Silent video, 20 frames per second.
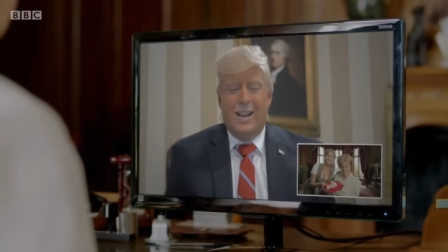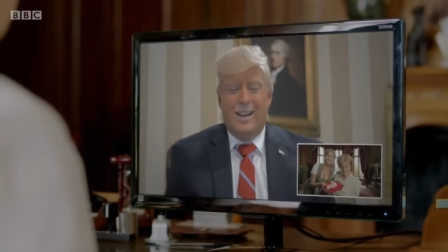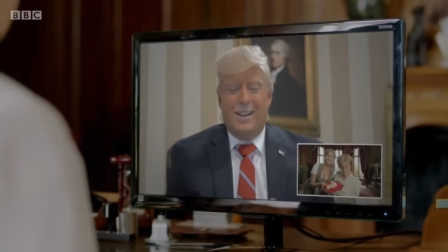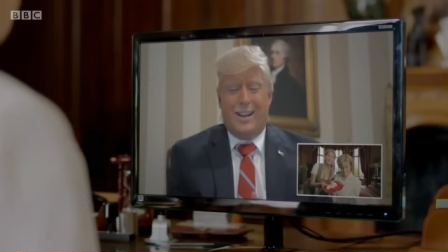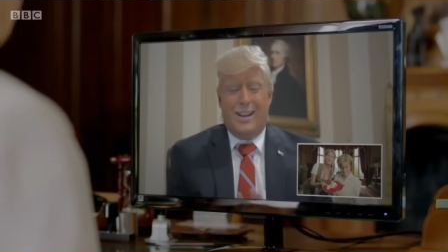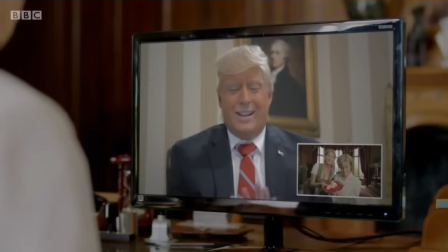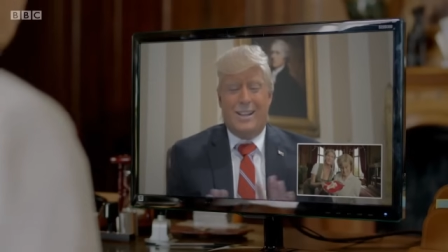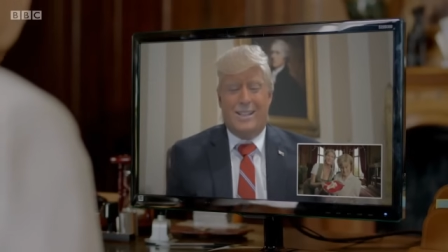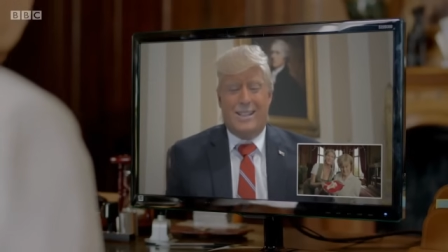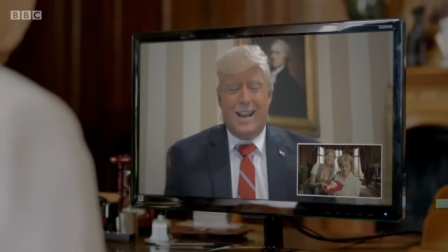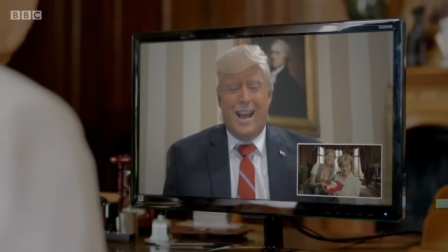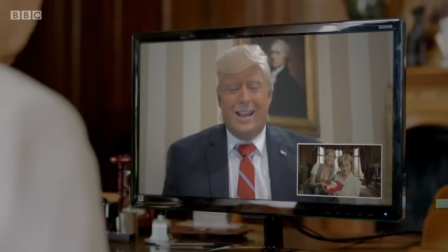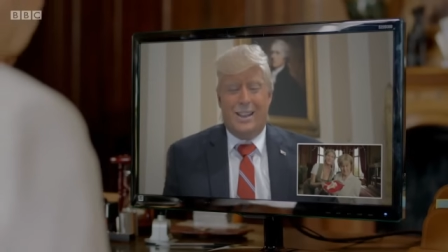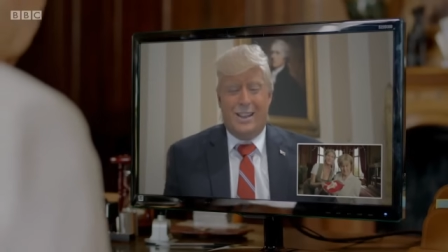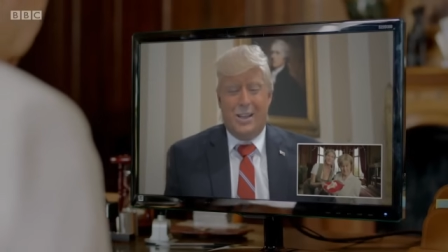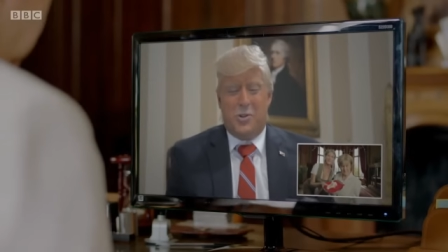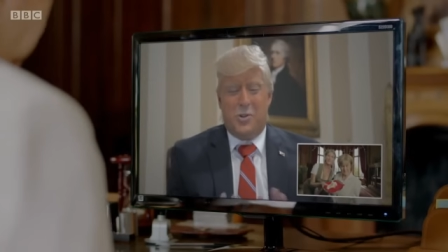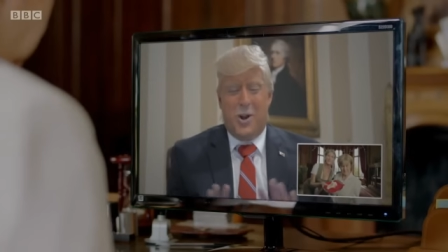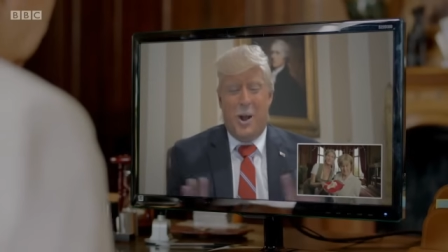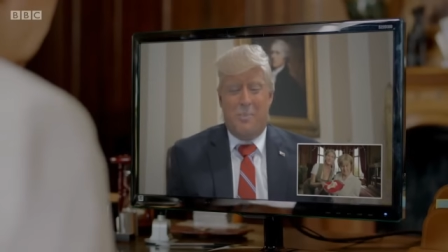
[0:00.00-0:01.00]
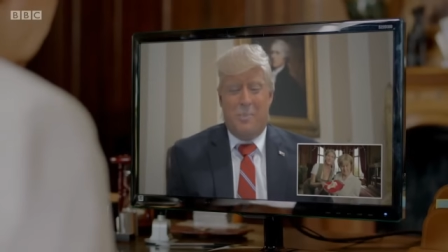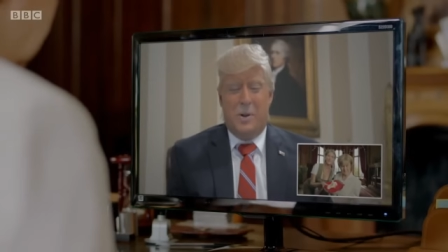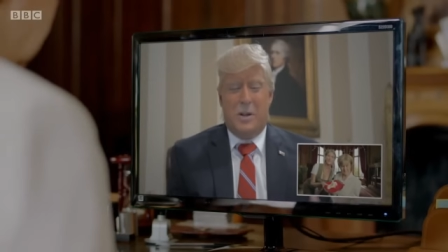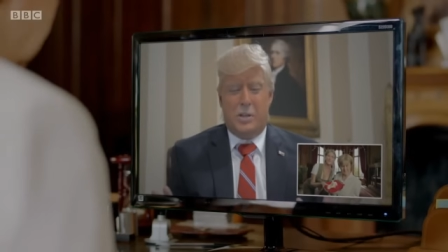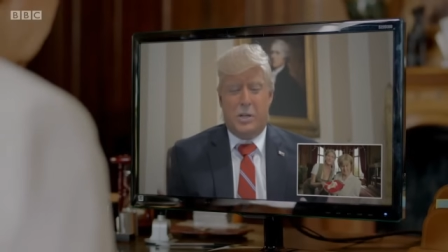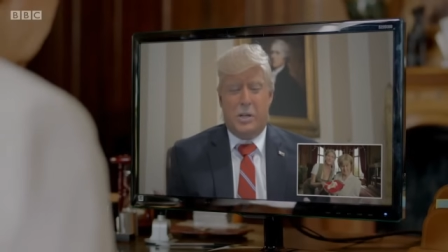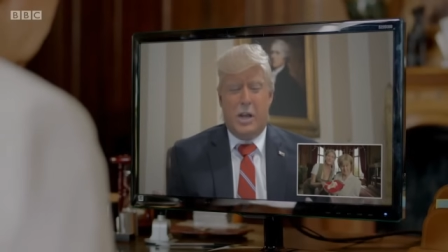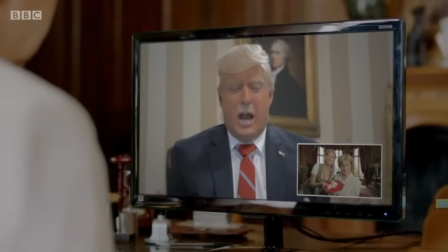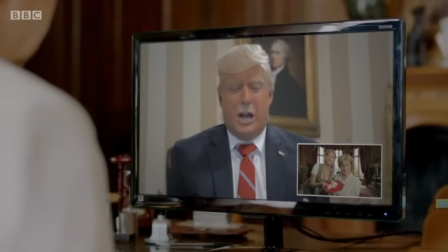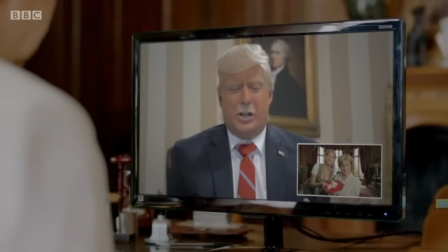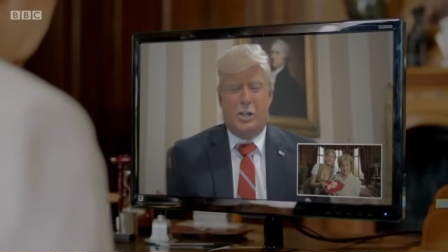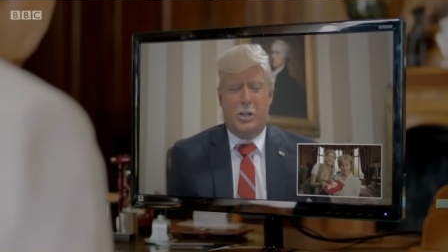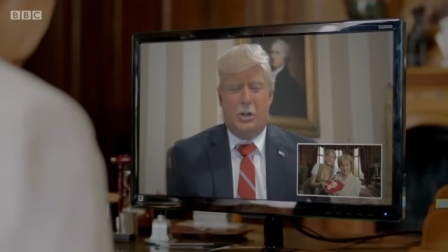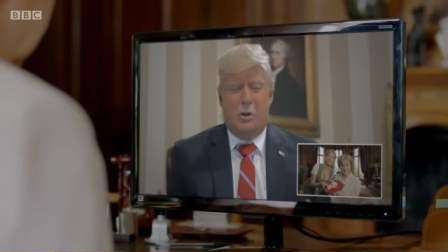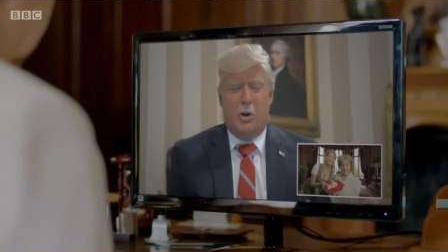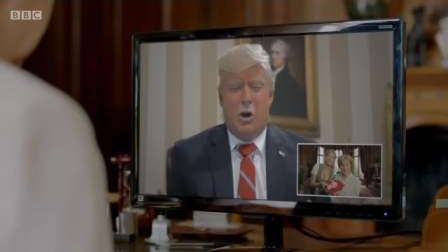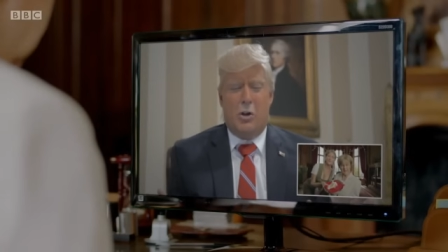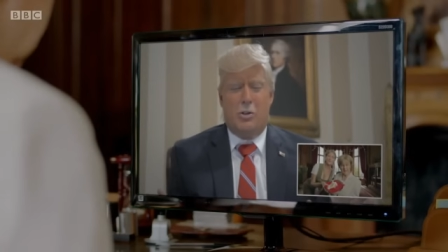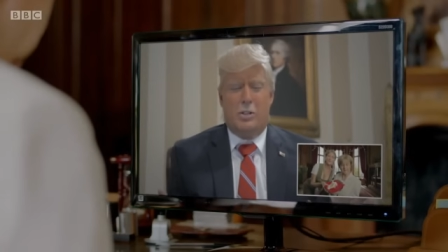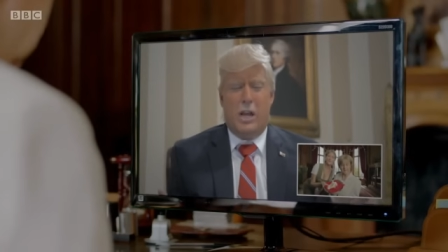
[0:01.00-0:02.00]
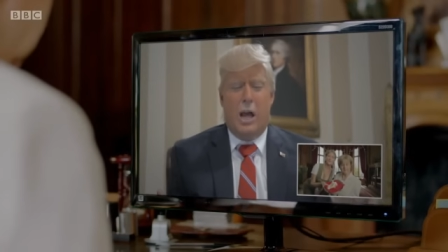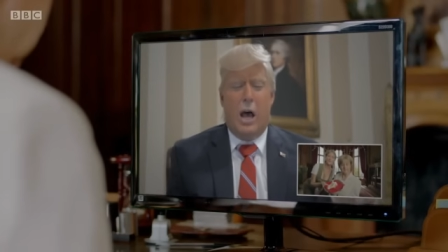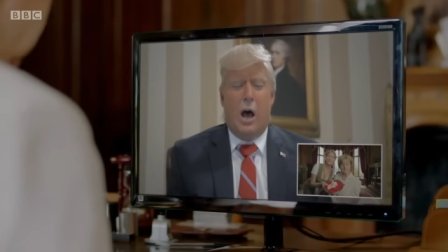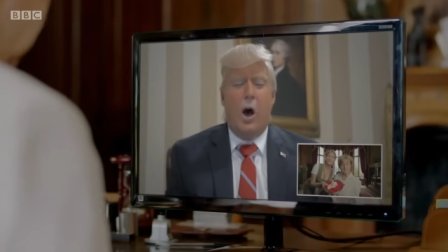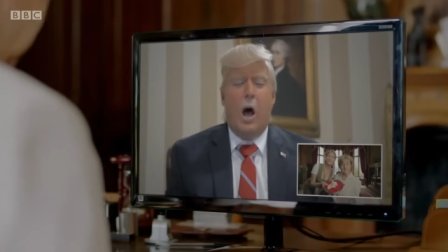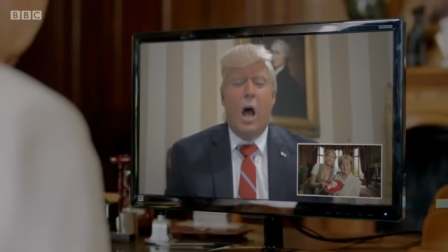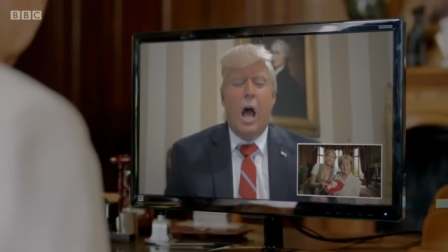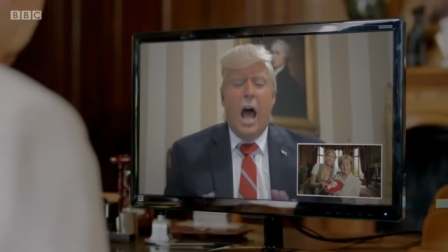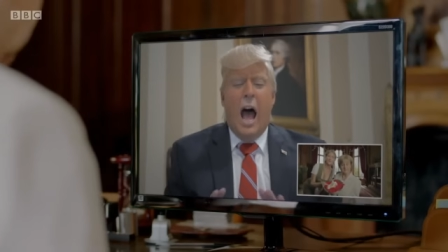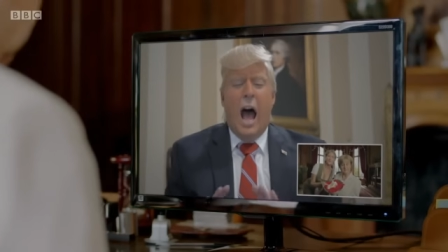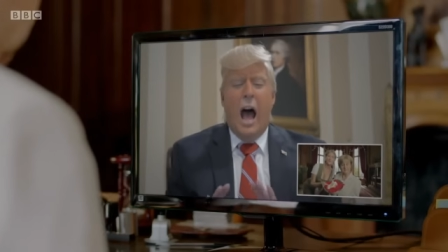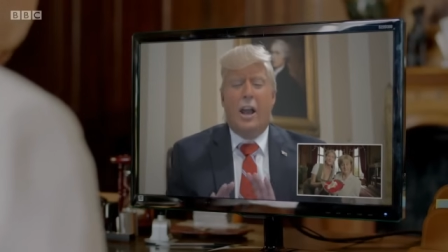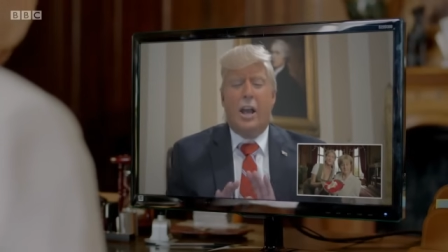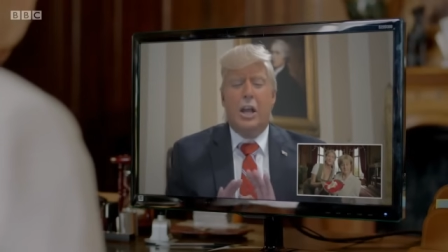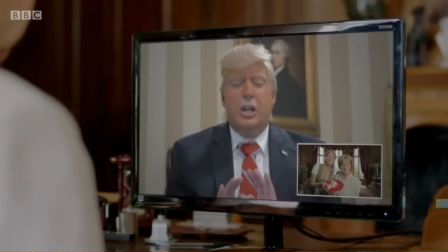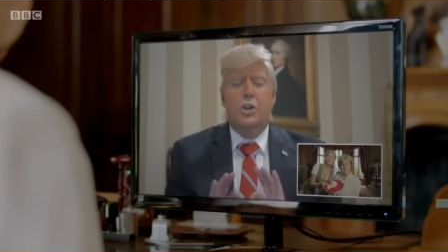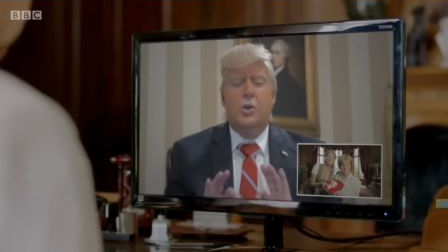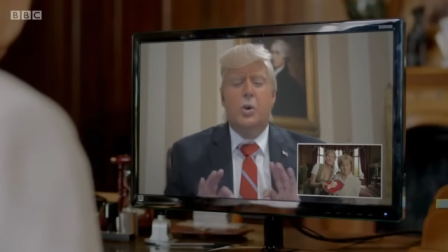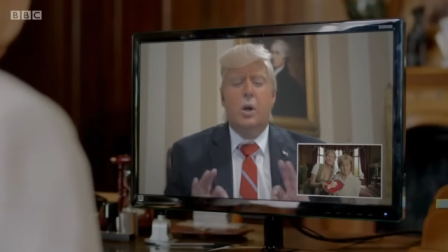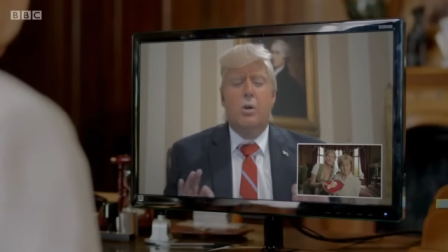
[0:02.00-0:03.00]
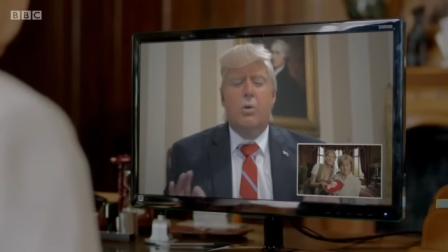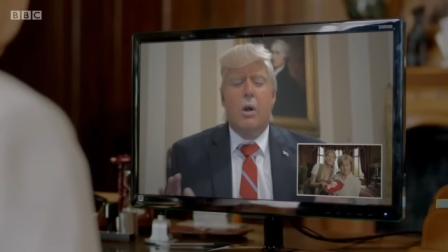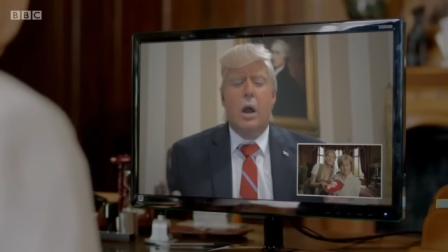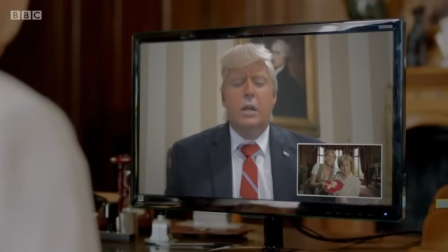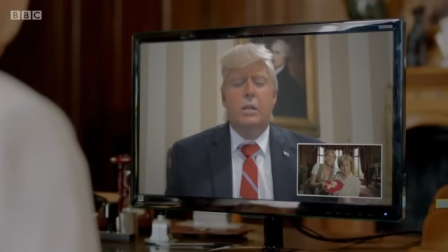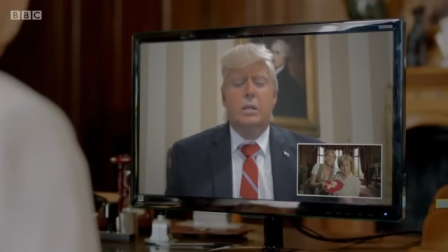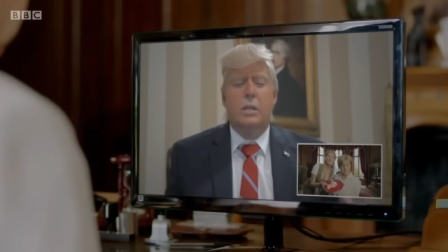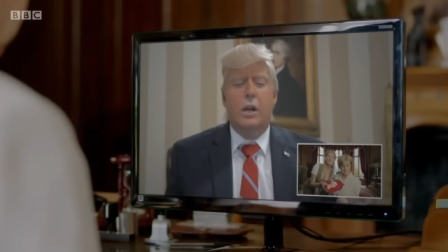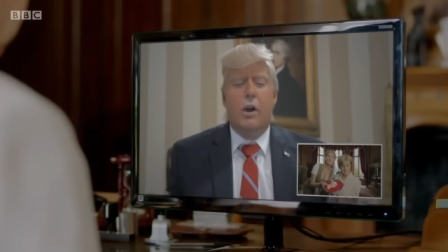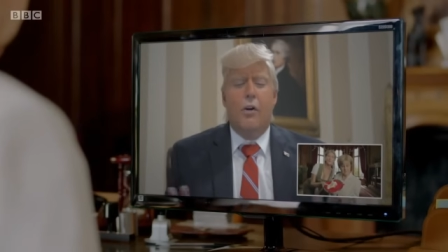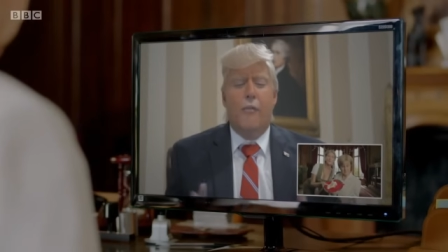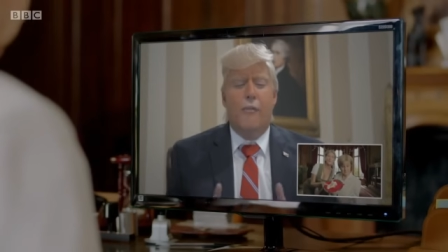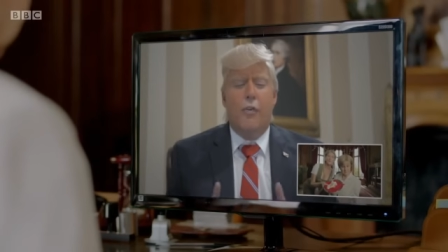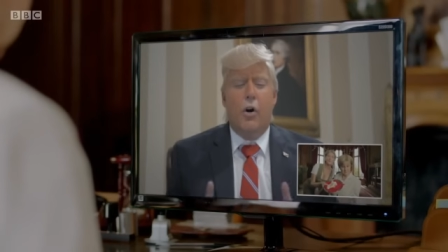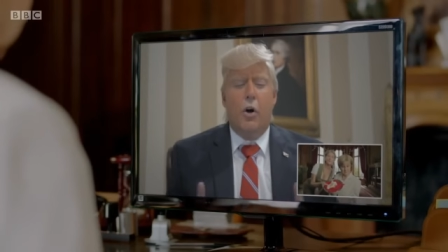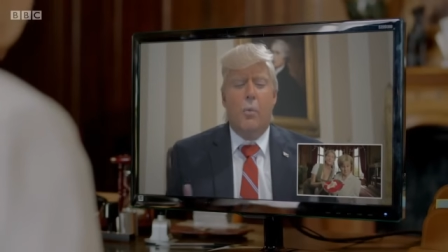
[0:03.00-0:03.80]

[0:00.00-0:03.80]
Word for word: You can stay at the Trump International Hotel. I'll get you a great deal, full